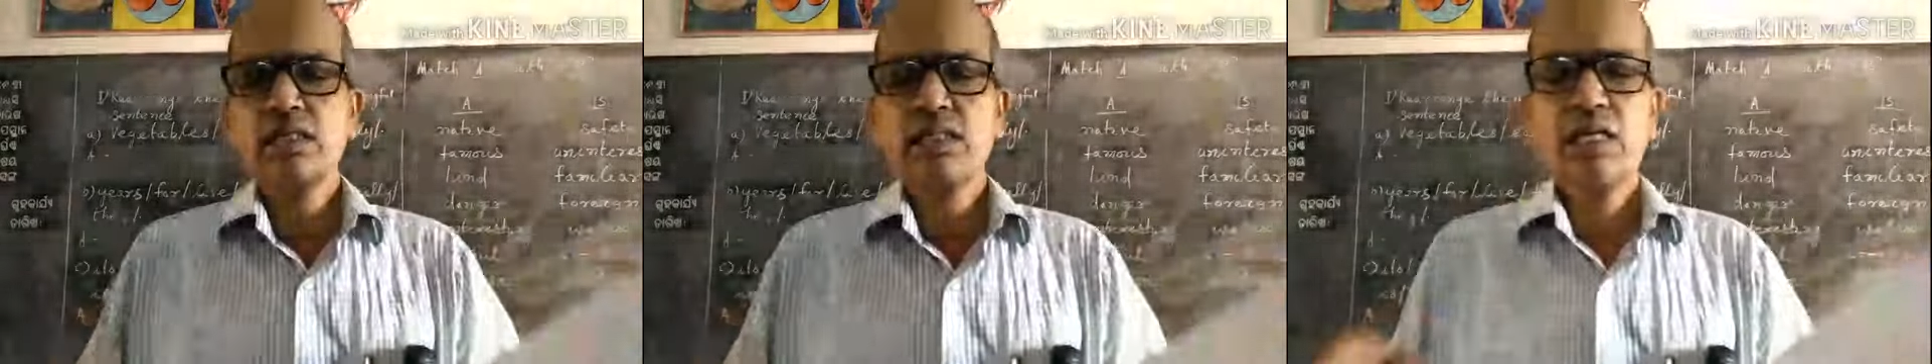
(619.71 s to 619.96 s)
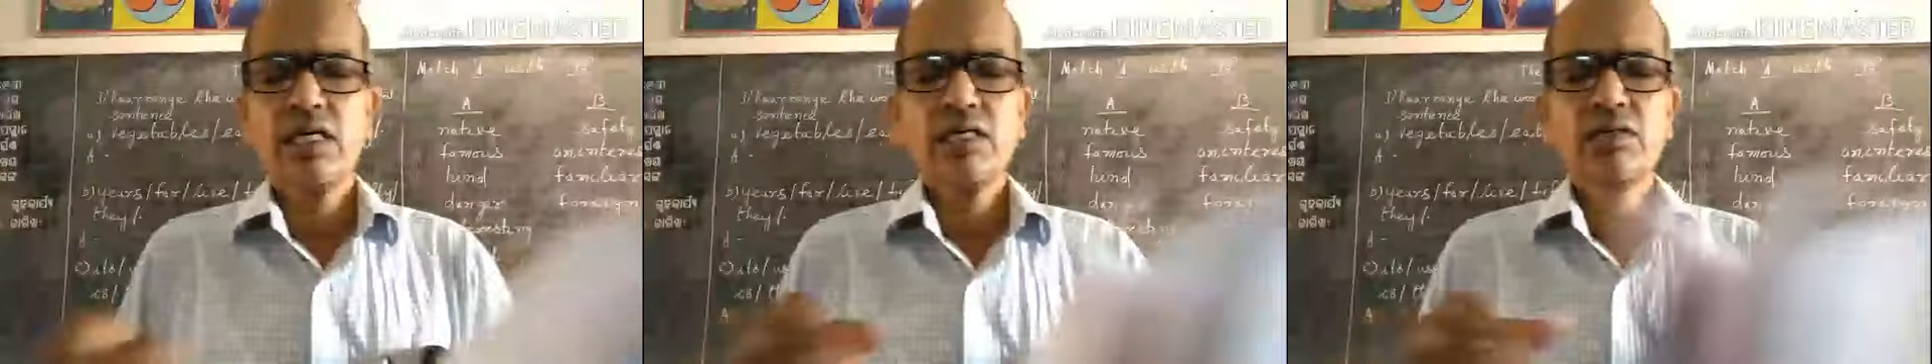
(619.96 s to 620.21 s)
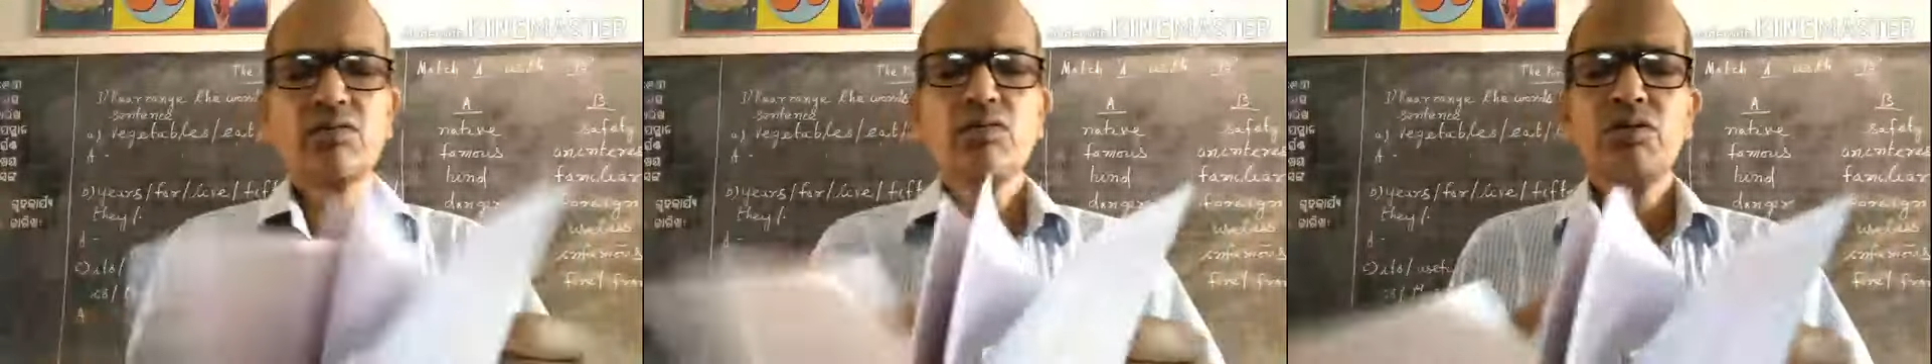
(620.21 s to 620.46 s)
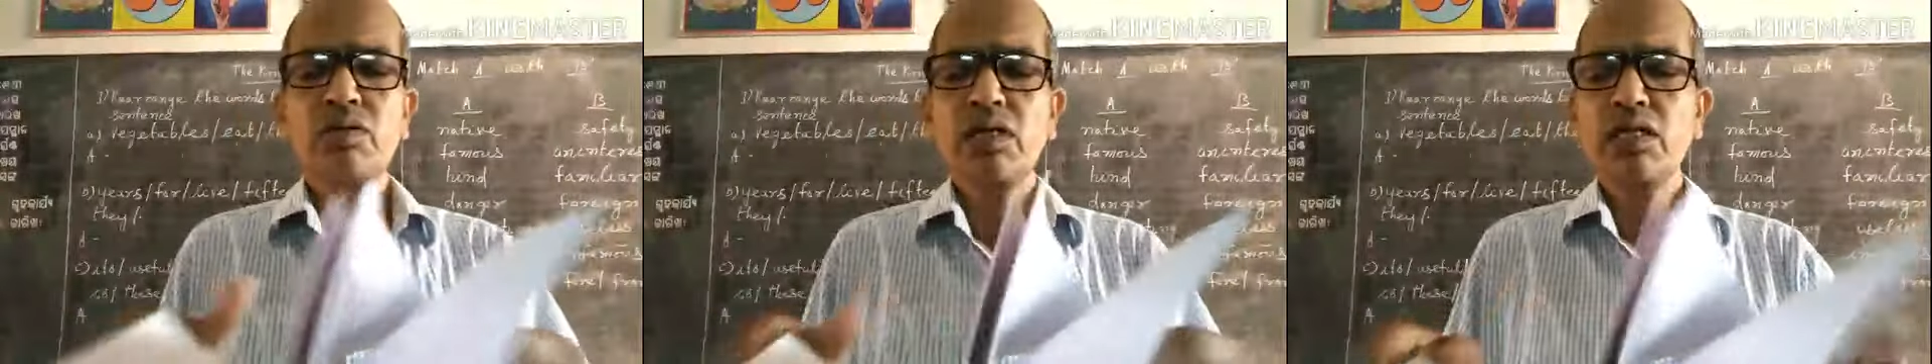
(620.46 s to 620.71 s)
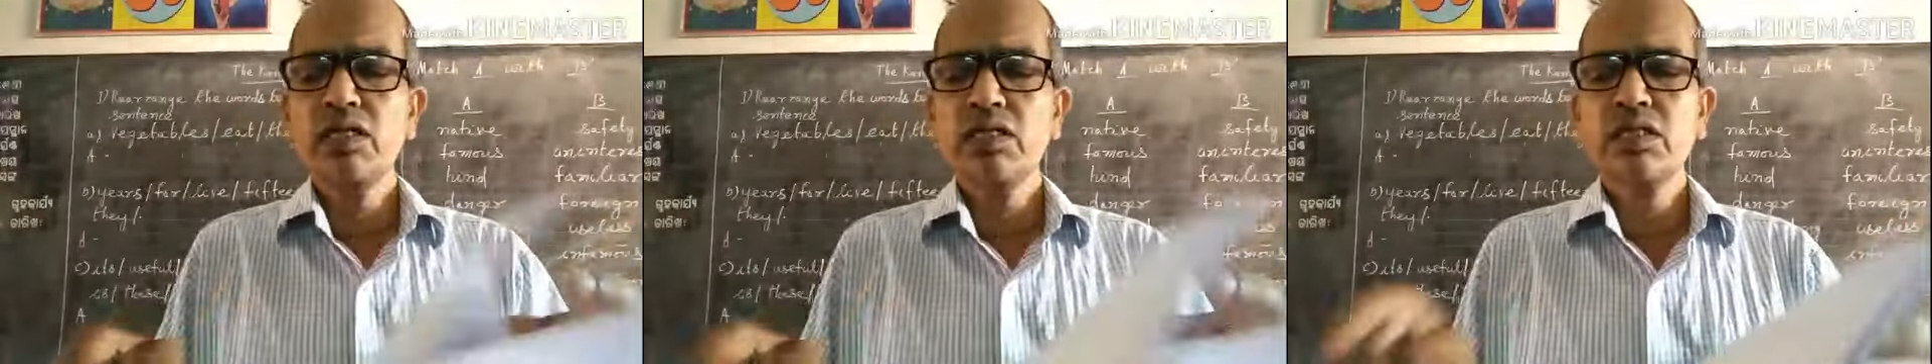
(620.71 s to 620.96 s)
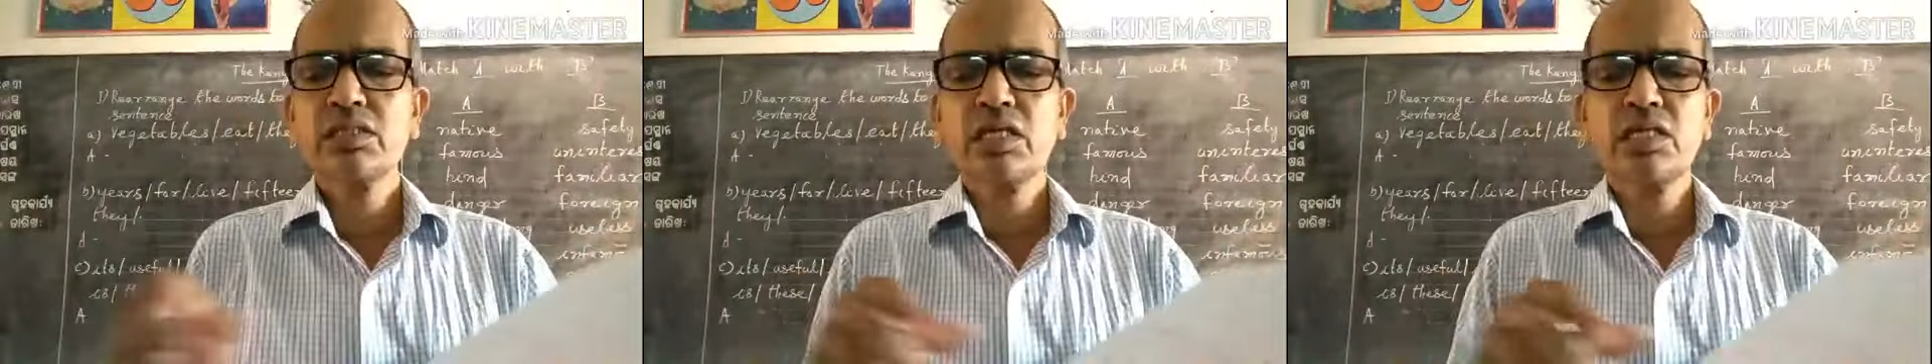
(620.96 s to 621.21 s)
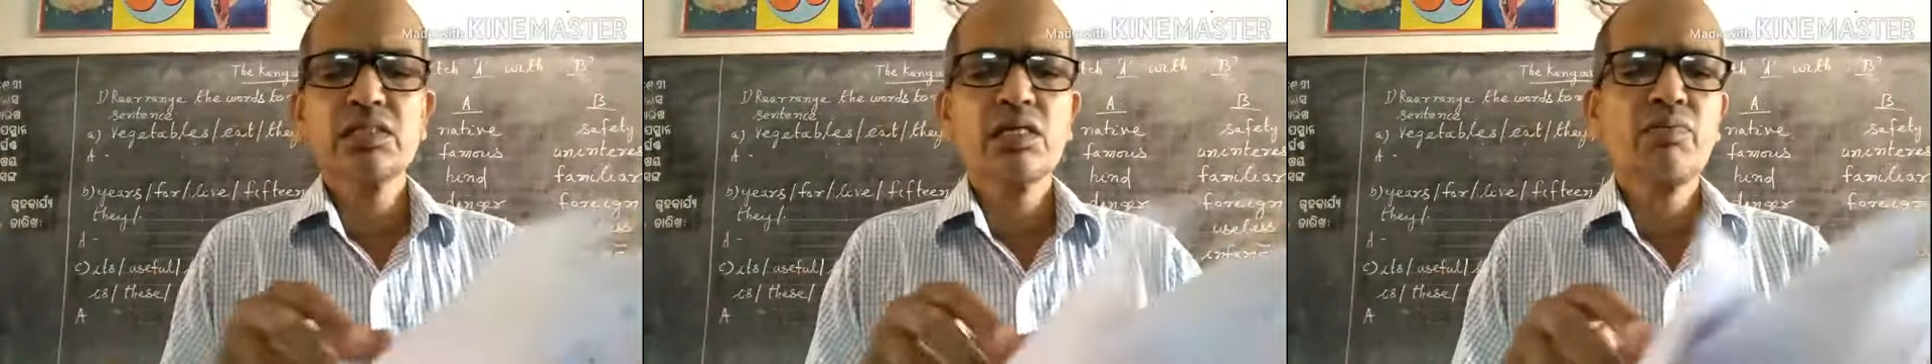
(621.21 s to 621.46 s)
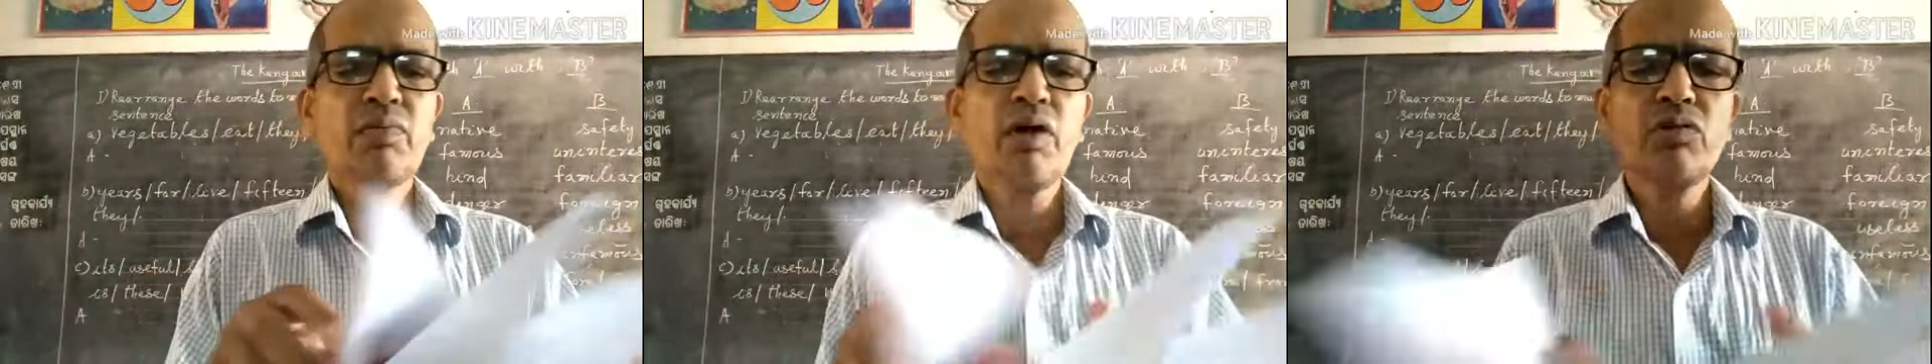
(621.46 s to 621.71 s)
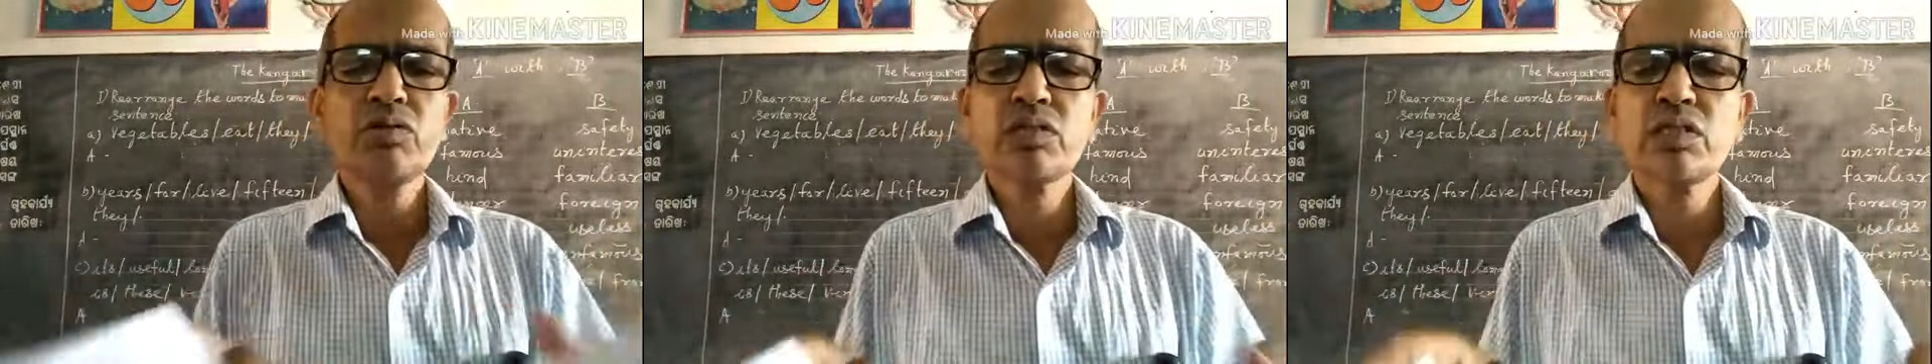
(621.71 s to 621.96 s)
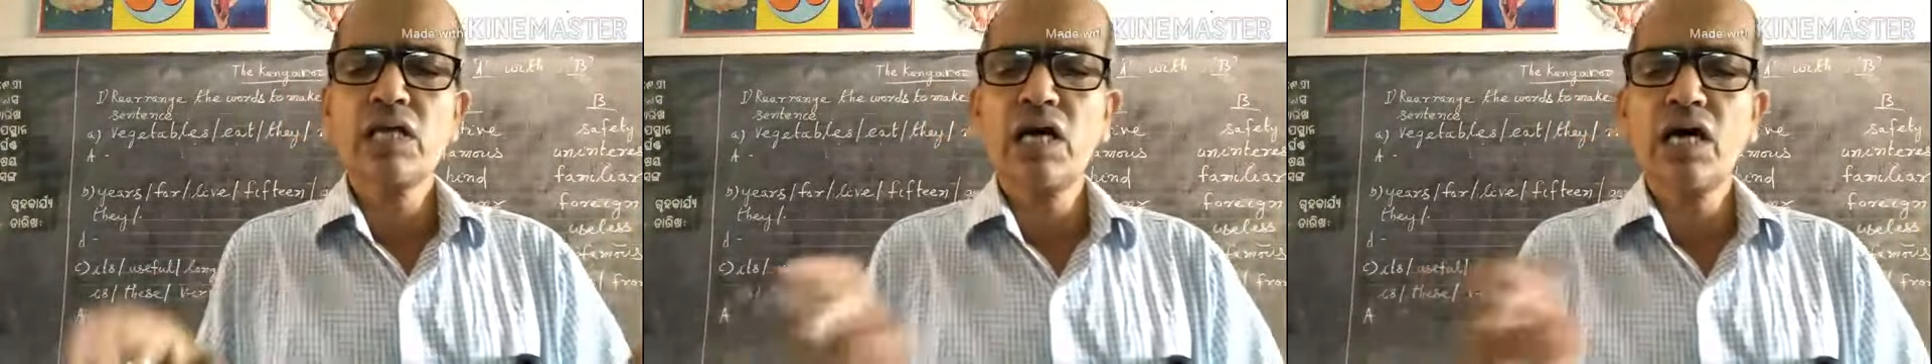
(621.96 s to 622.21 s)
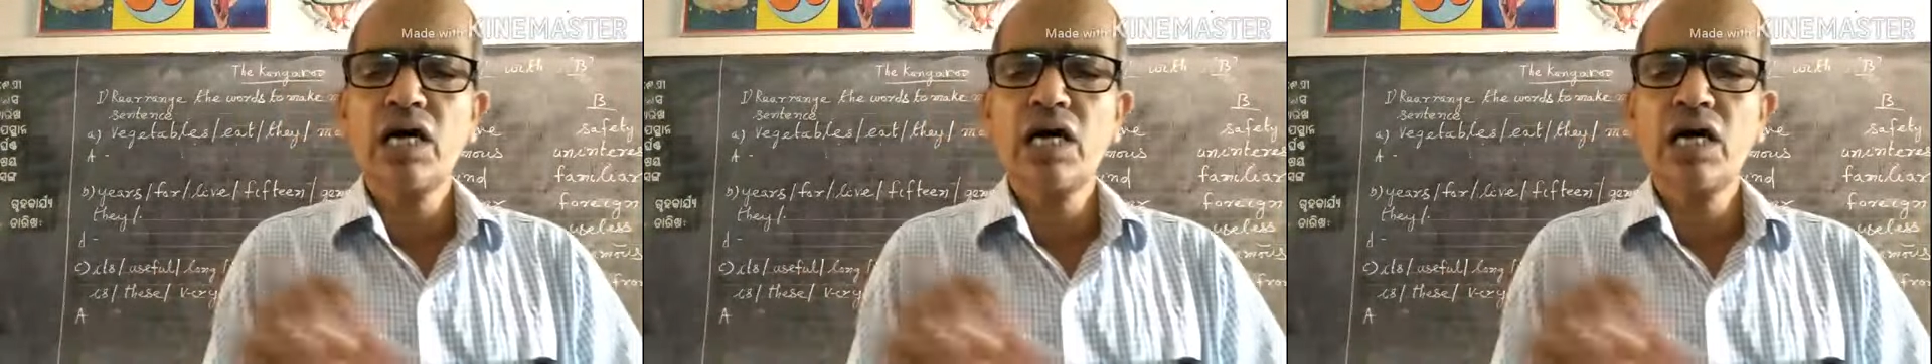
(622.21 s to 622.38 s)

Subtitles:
Then we will discuss about the